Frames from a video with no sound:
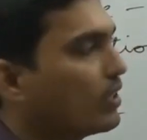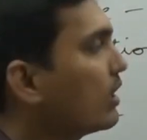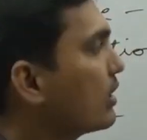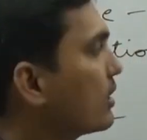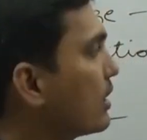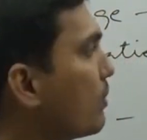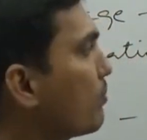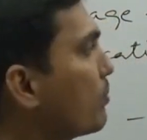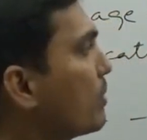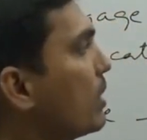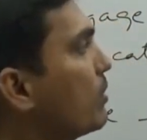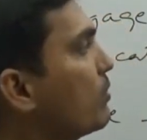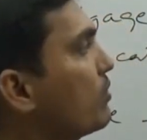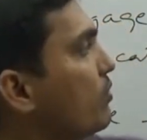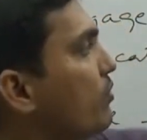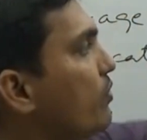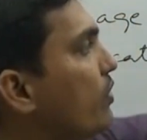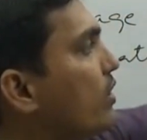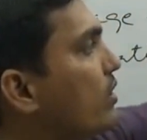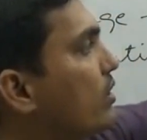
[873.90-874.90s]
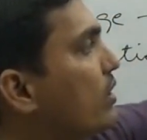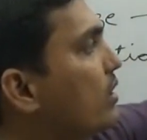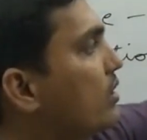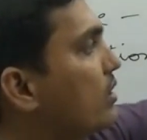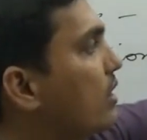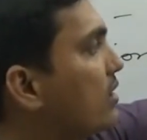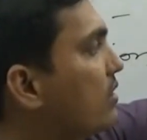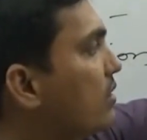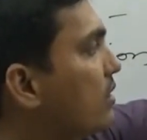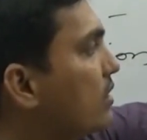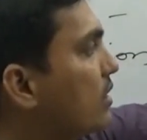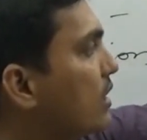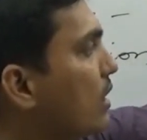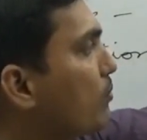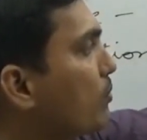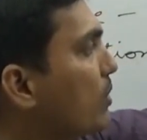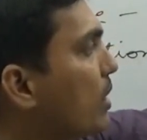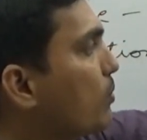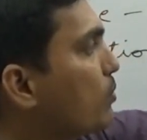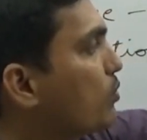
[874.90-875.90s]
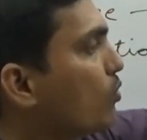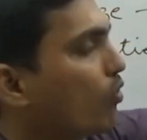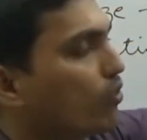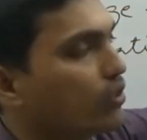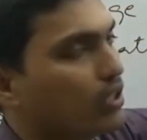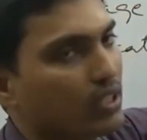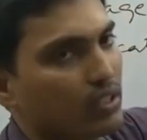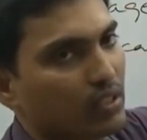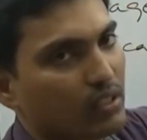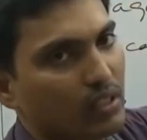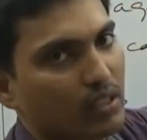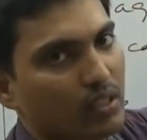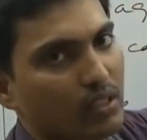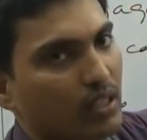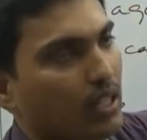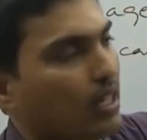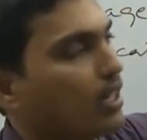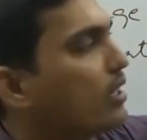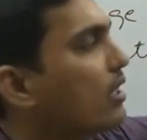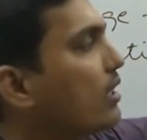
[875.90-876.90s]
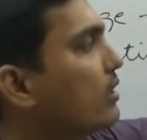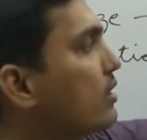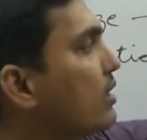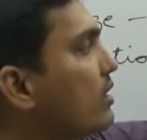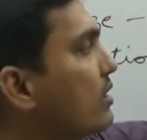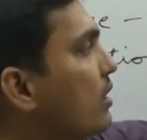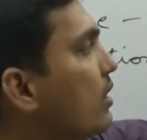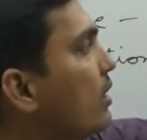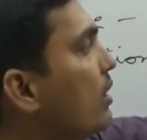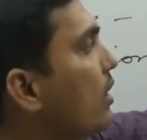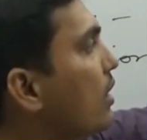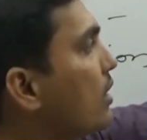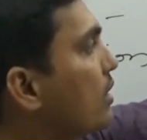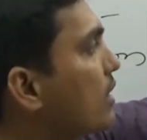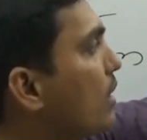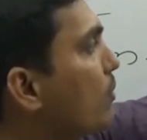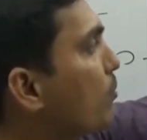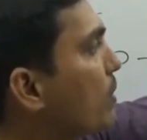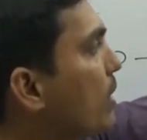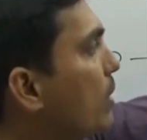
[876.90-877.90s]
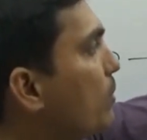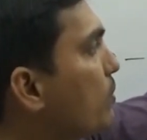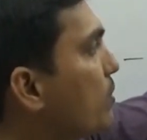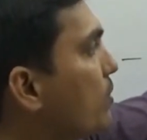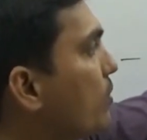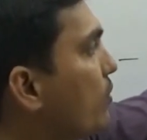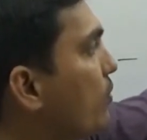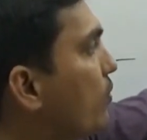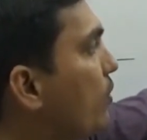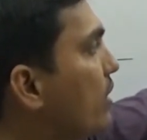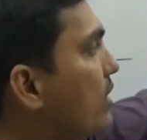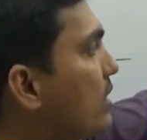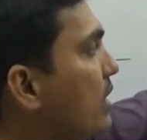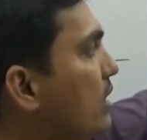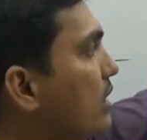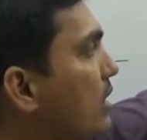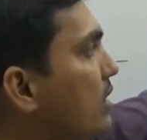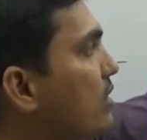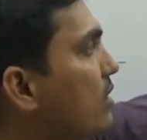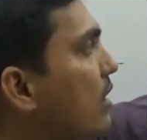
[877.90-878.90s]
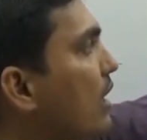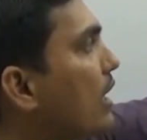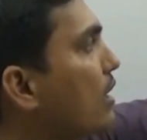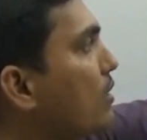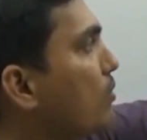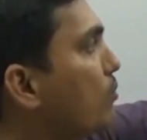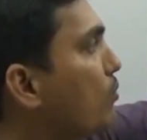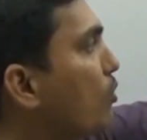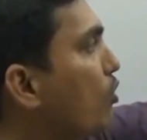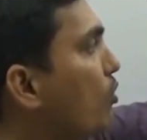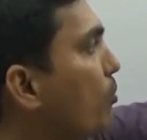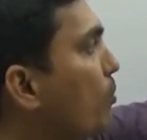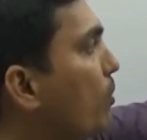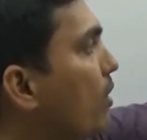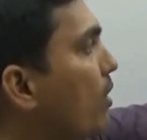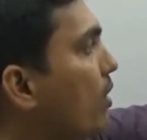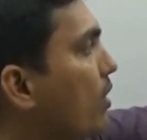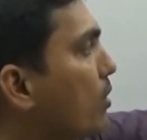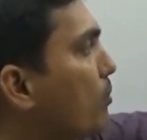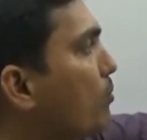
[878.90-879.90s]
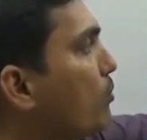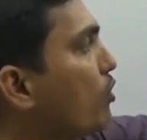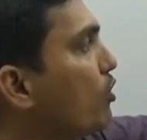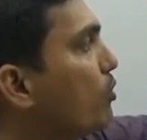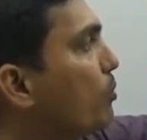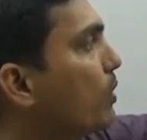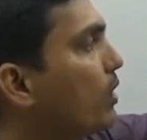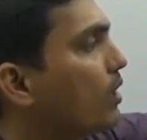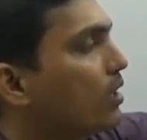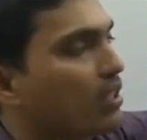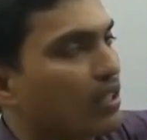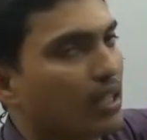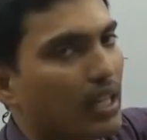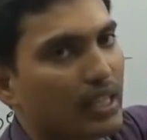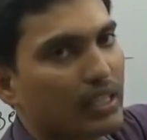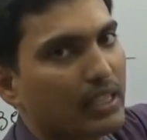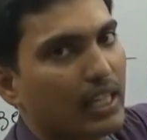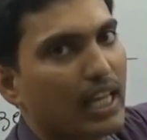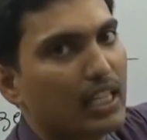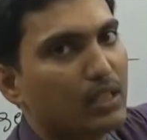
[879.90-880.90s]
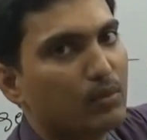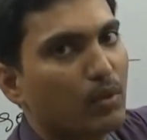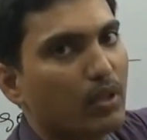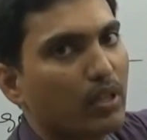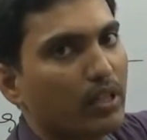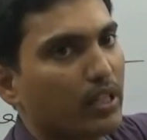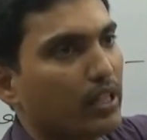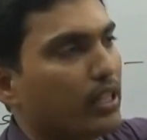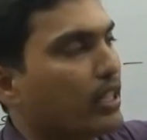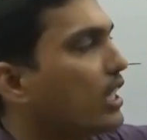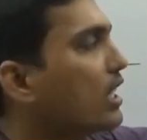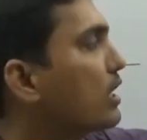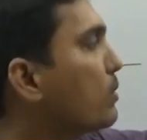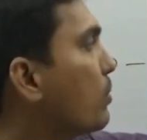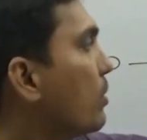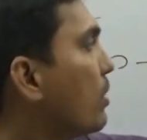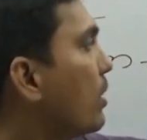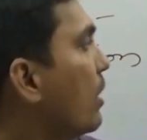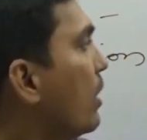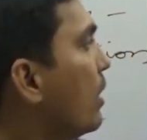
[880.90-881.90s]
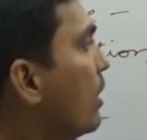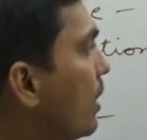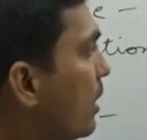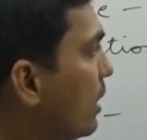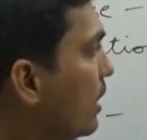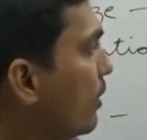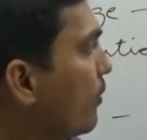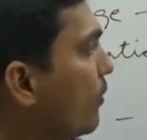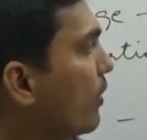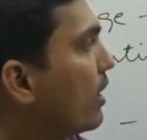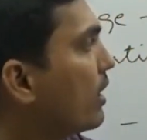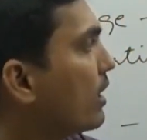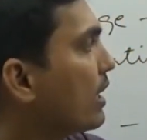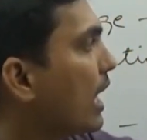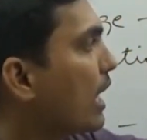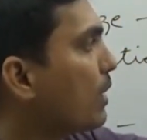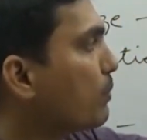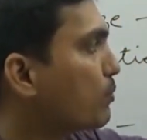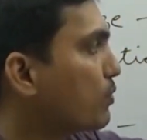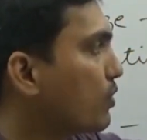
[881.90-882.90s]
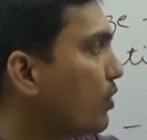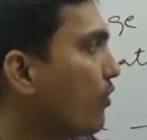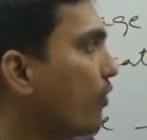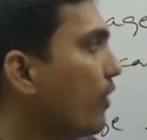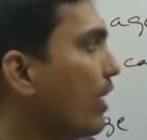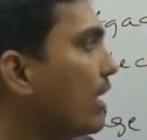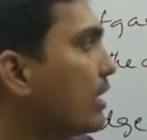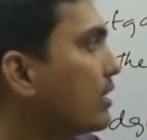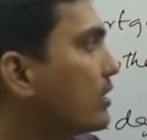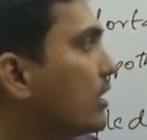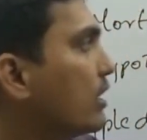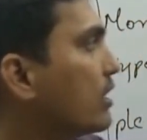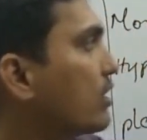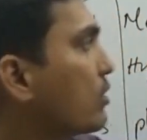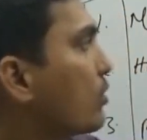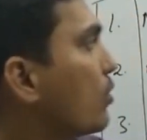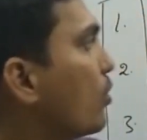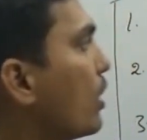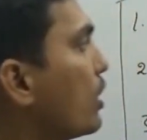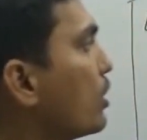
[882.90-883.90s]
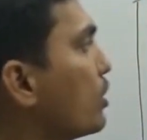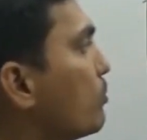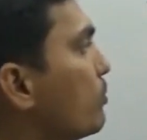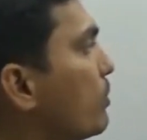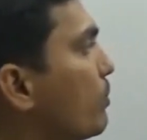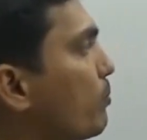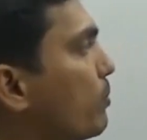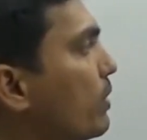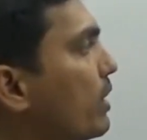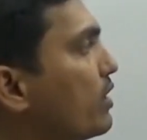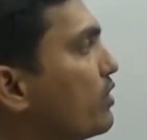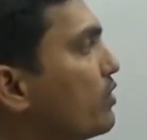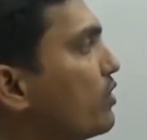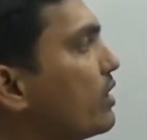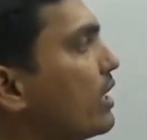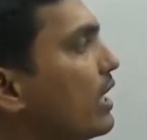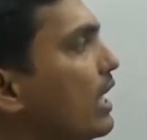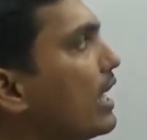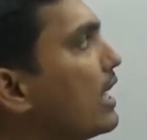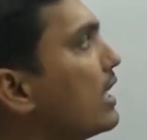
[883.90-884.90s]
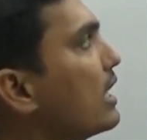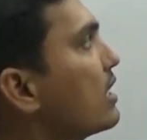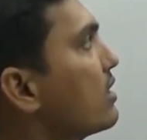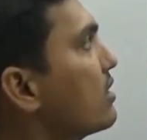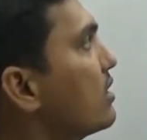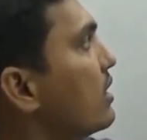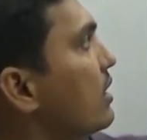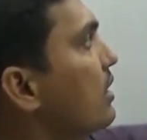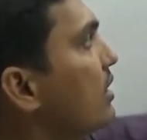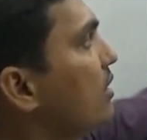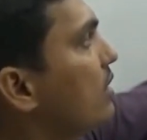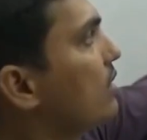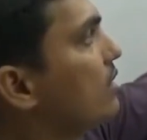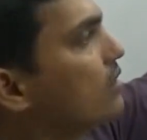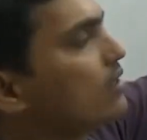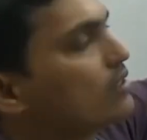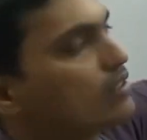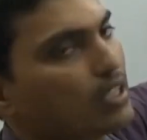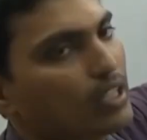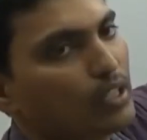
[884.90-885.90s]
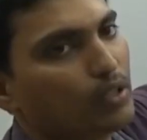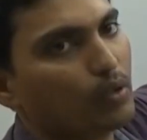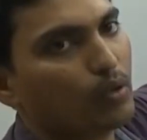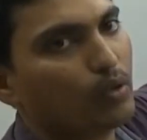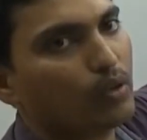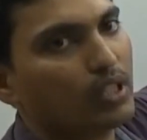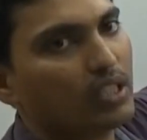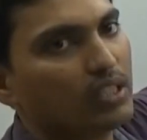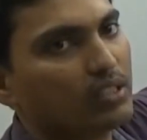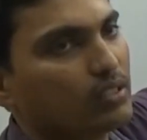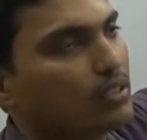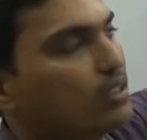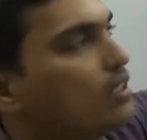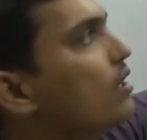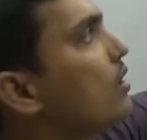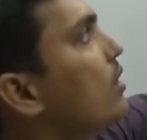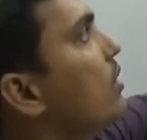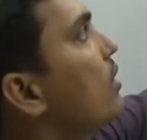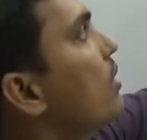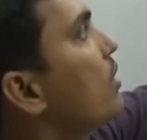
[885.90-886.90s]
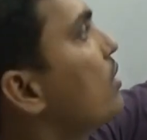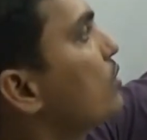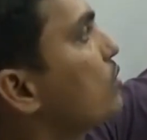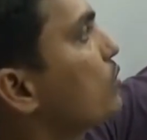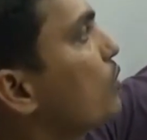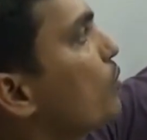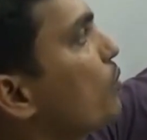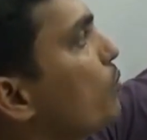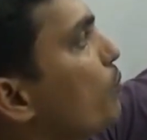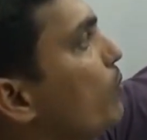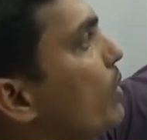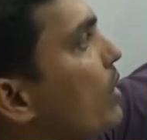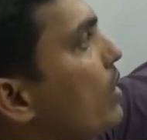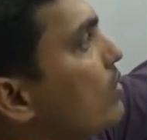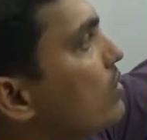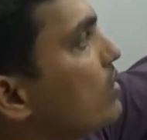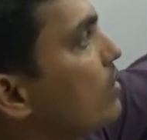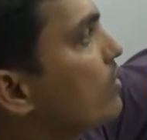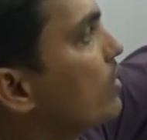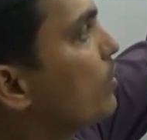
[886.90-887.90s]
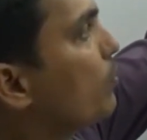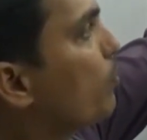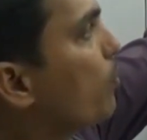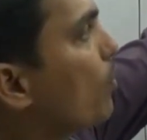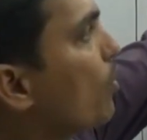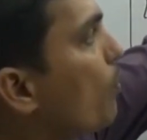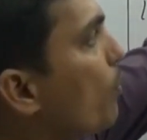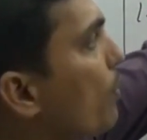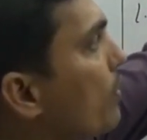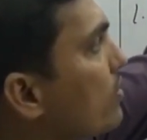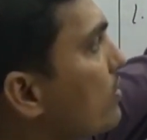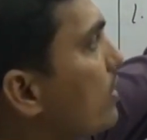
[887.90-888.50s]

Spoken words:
Sometimes fixed assets, sometimes other current assets, sometimes fixed assets like movable or immovable, like tangible or intangible. Different types of assets going to be pledged against the securities. So because of the proper